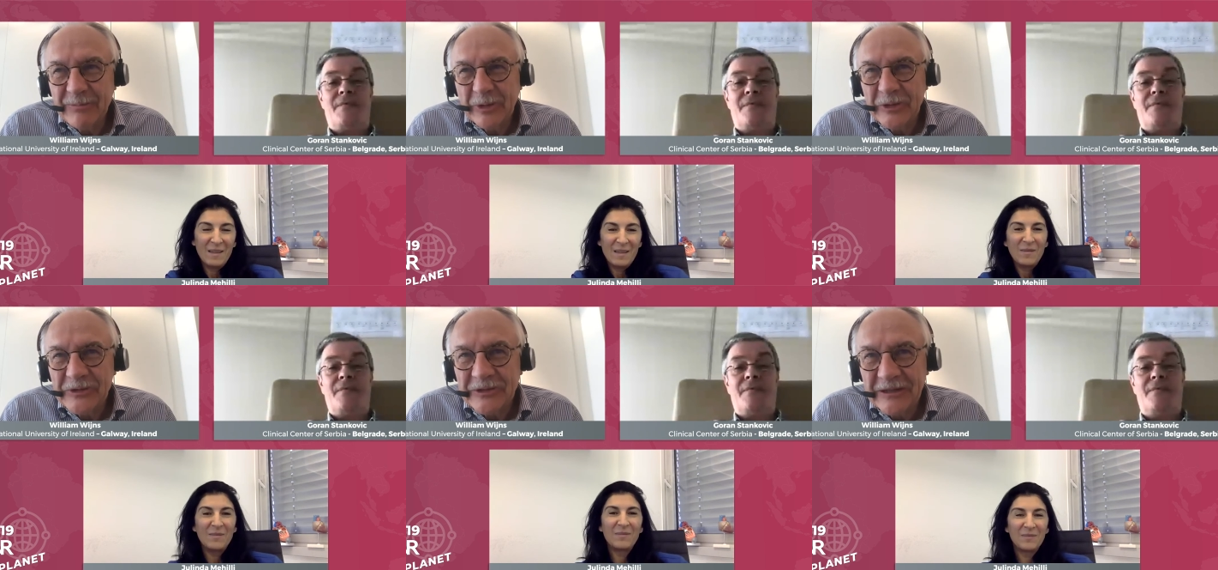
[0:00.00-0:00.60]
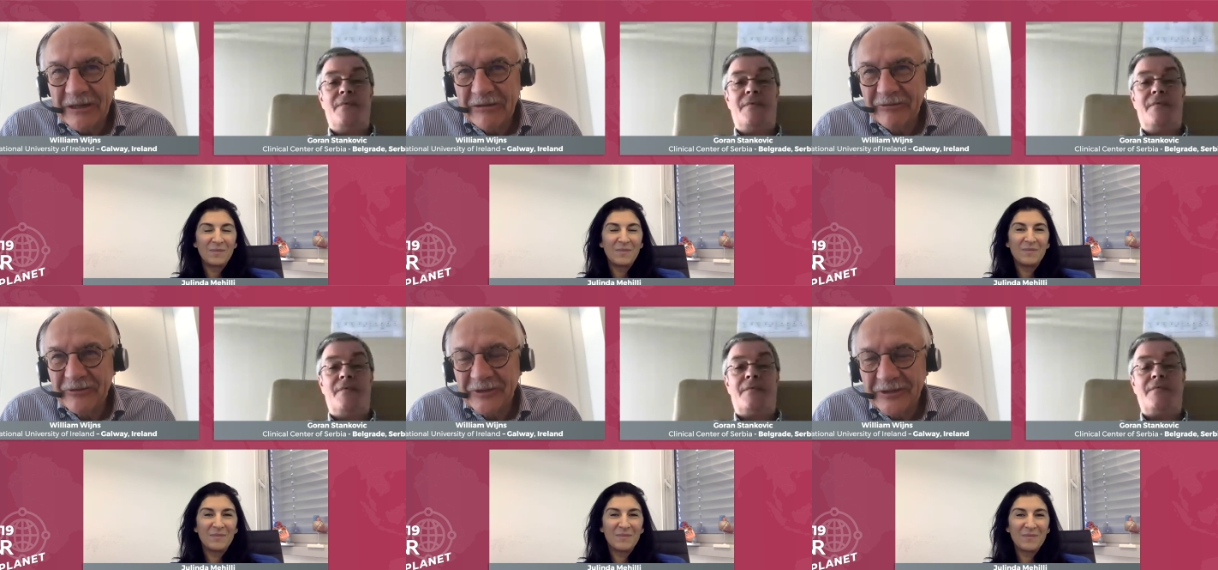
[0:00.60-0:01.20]
Speaker 1: person
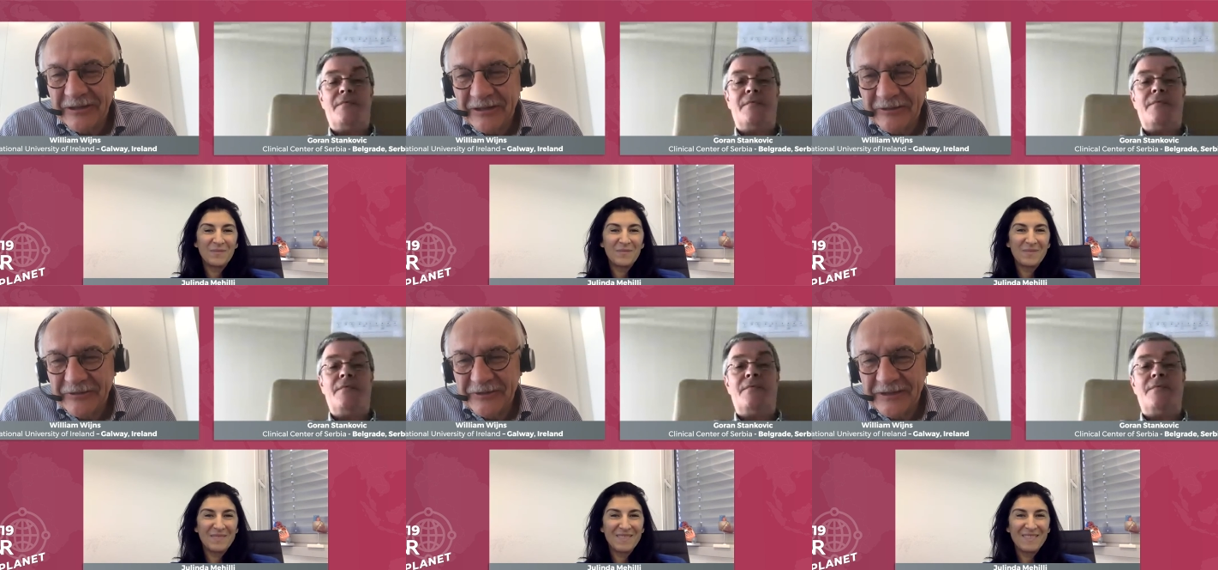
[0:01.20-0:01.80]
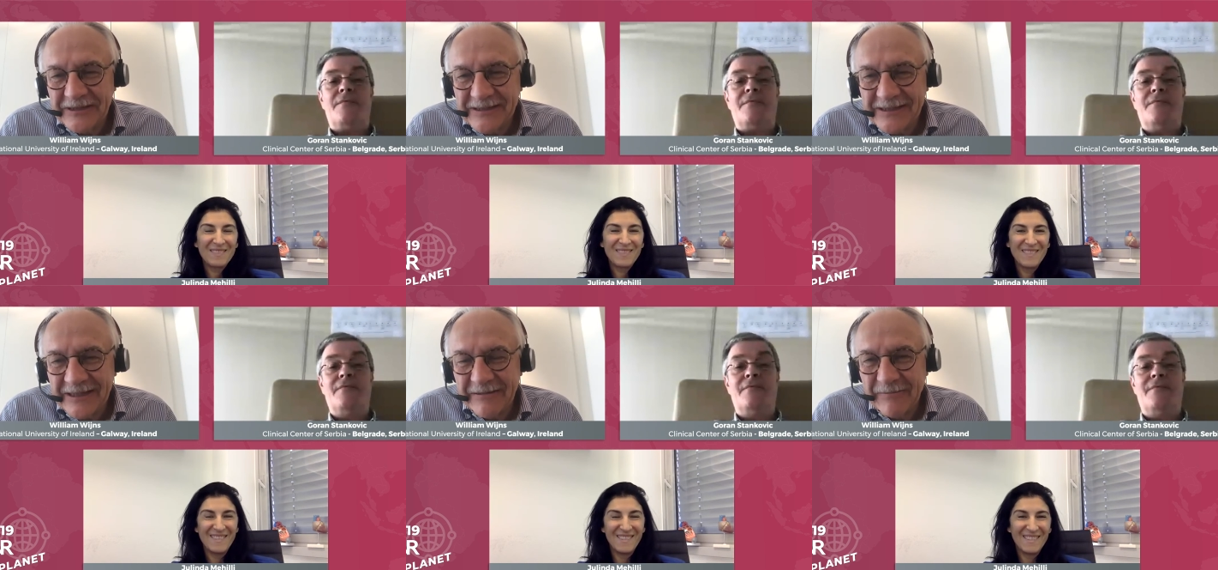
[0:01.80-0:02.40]
after after this
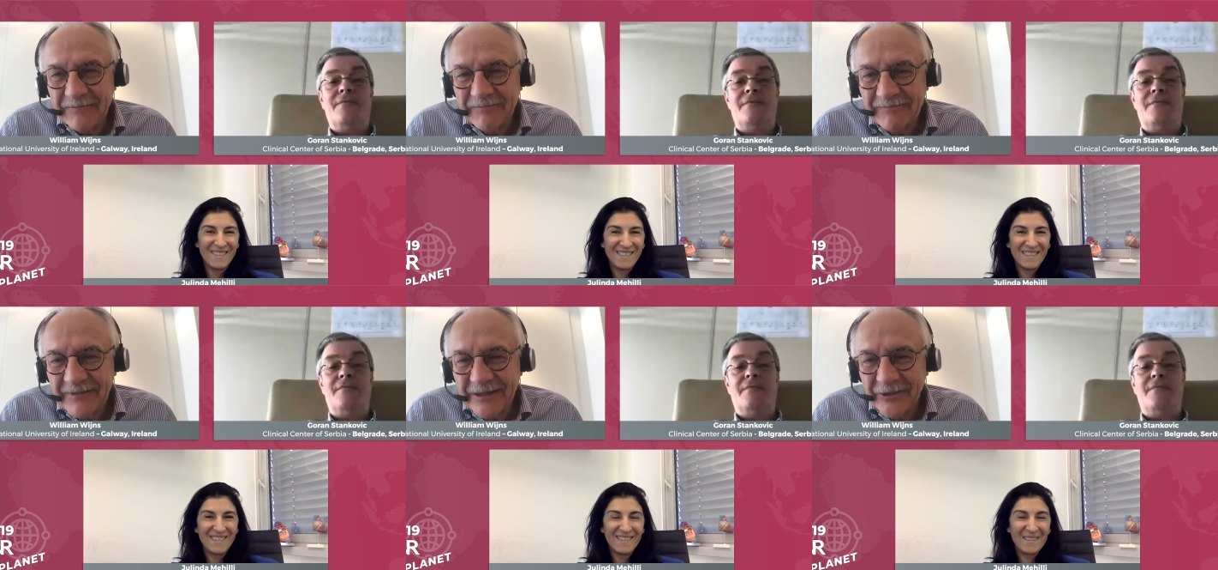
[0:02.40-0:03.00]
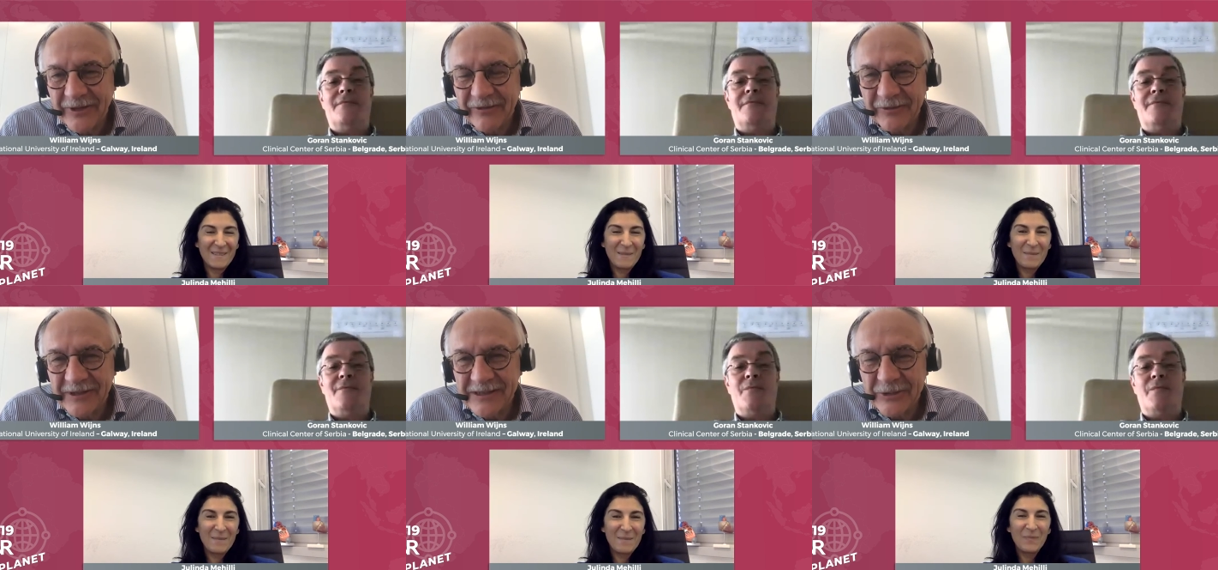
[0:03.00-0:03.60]
uh, going through
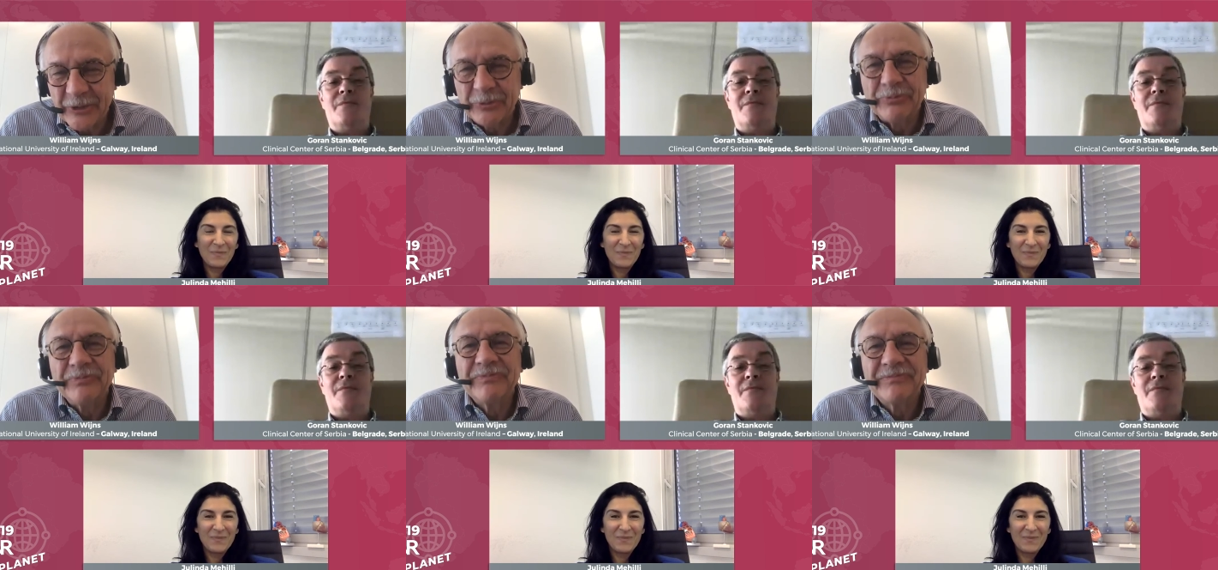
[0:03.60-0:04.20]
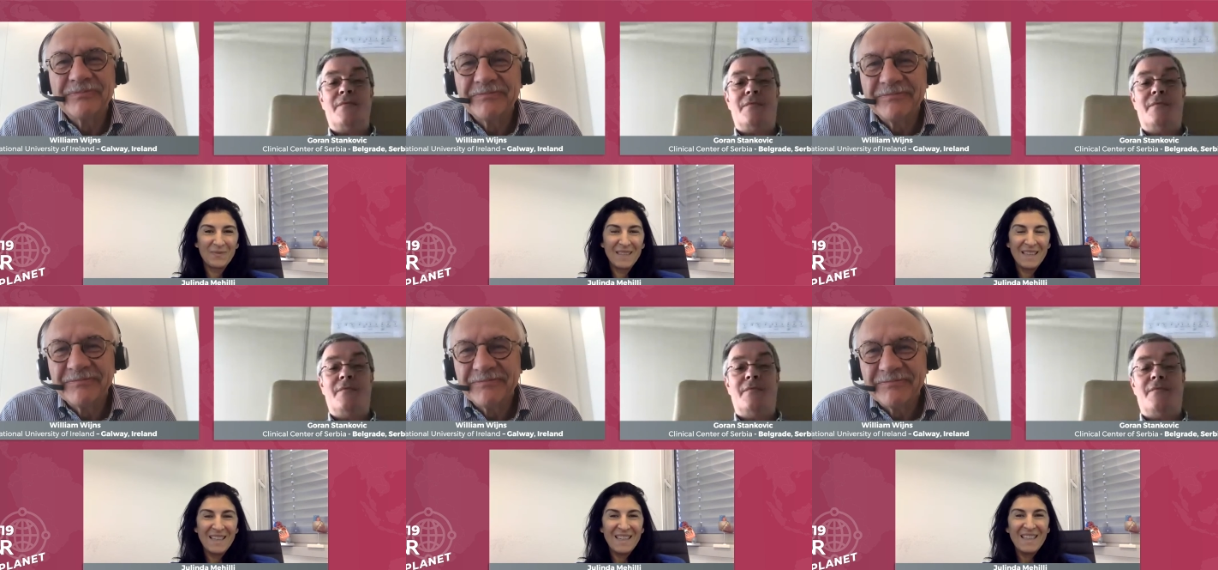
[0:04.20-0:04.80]
this storm?
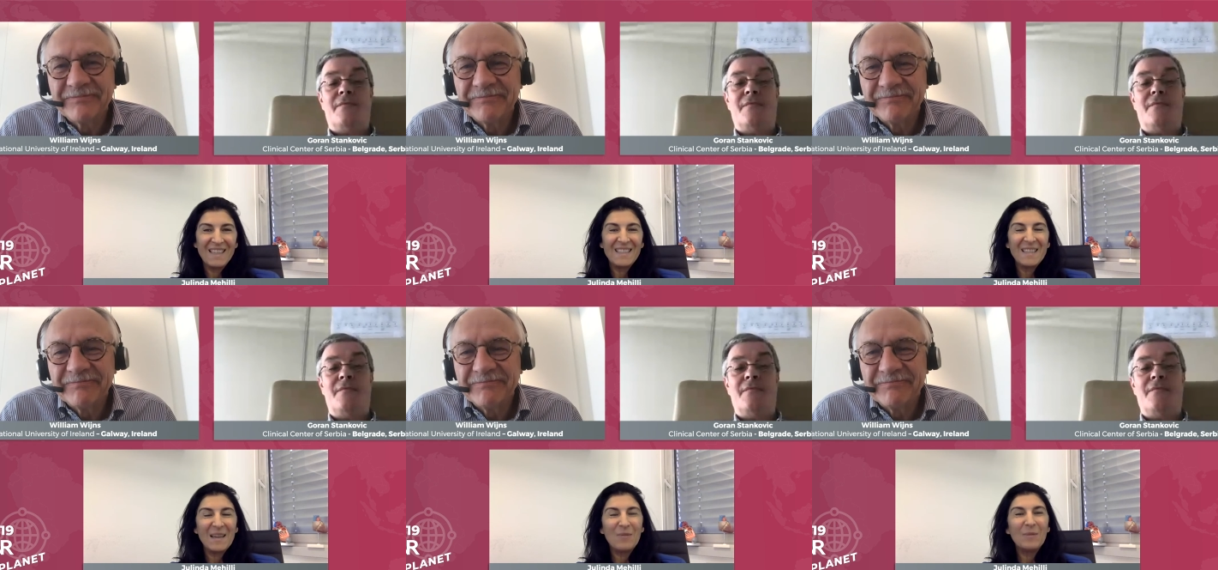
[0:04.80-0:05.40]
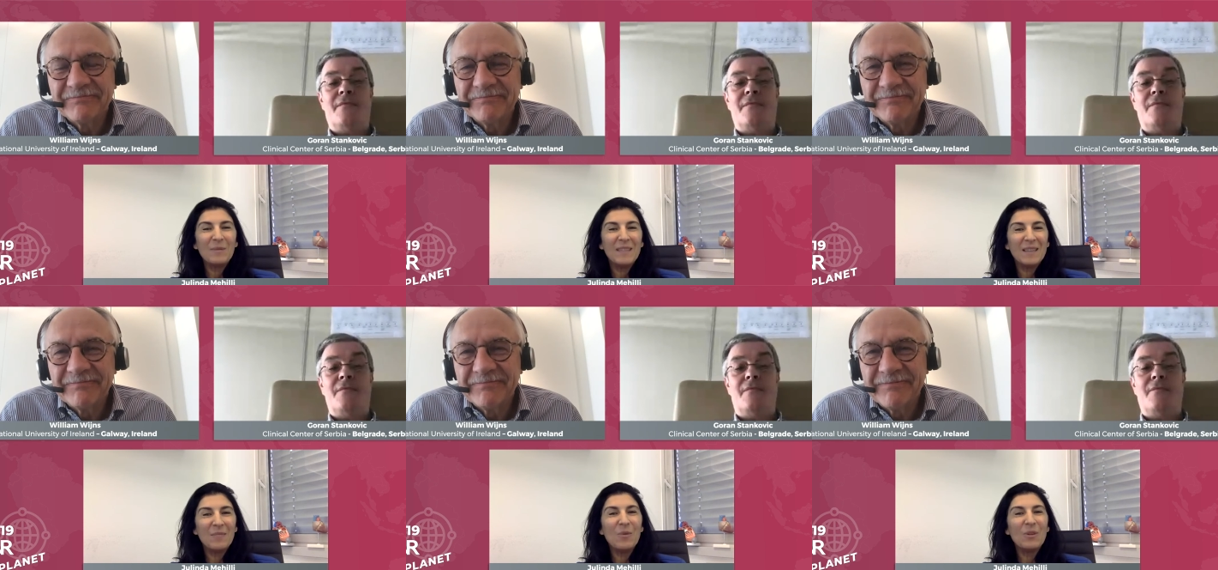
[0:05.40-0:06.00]
Speaker 2: I'd say I will be
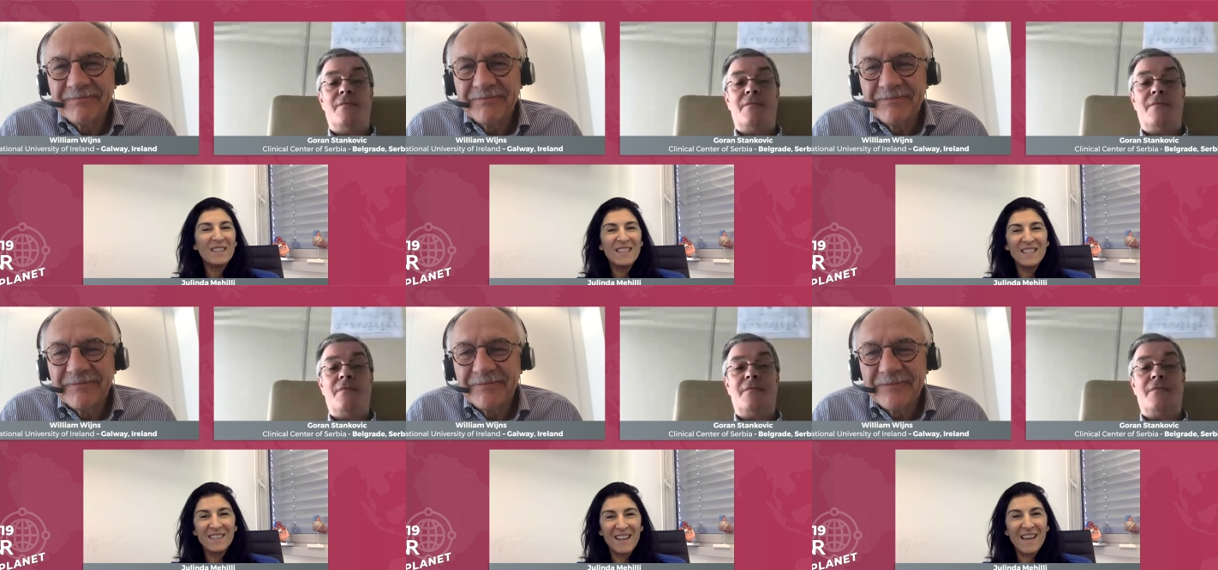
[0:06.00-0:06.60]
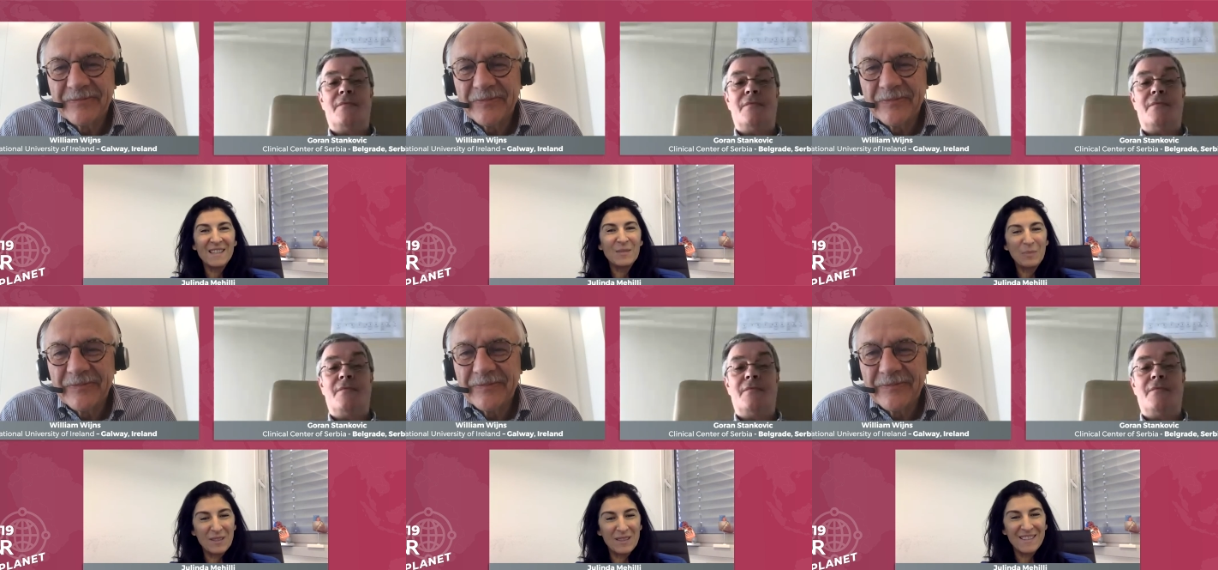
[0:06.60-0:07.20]
a more
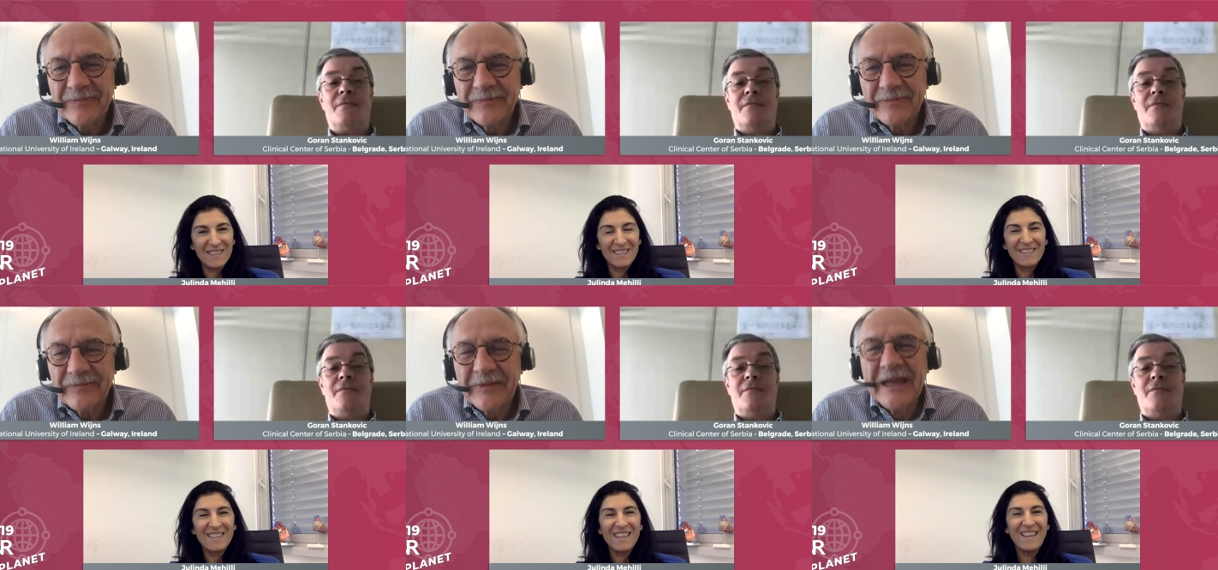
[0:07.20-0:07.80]
digitalized person.